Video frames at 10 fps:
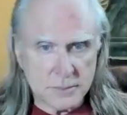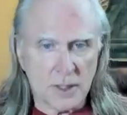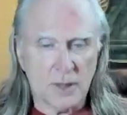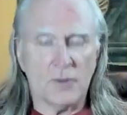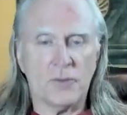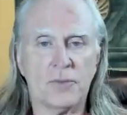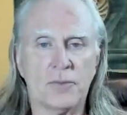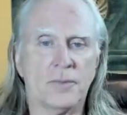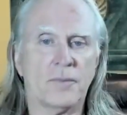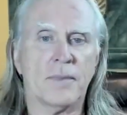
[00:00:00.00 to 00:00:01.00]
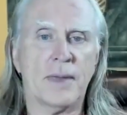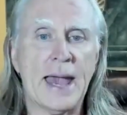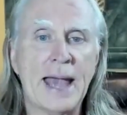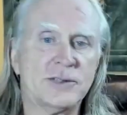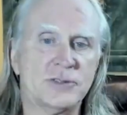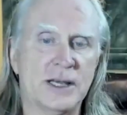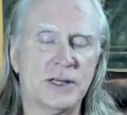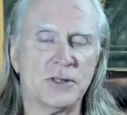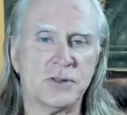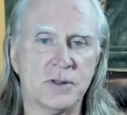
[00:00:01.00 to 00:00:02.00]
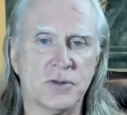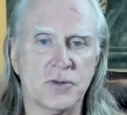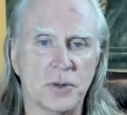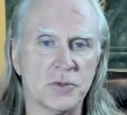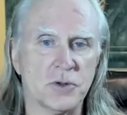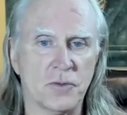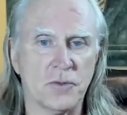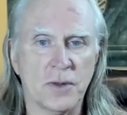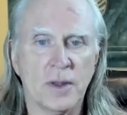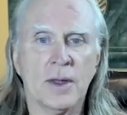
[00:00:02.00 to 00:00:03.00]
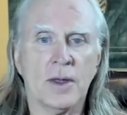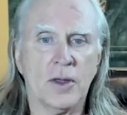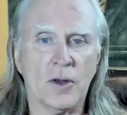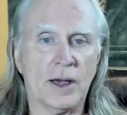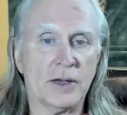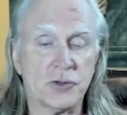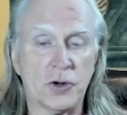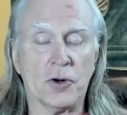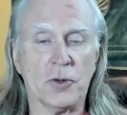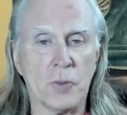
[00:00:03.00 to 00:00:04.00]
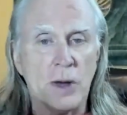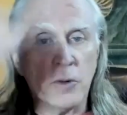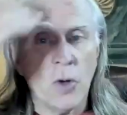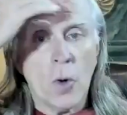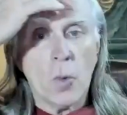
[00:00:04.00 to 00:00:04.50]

of access in terms of you know external. One